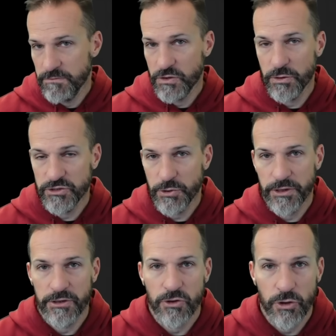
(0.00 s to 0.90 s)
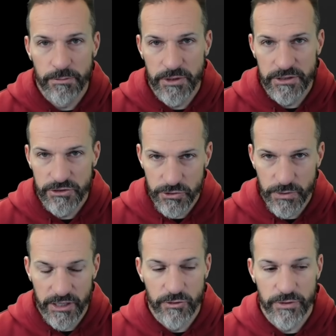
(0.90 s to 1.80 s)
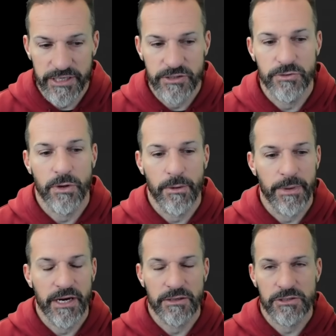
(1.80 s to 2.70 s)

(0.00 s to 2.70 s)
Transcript: Toyota corporate to agree to a repair.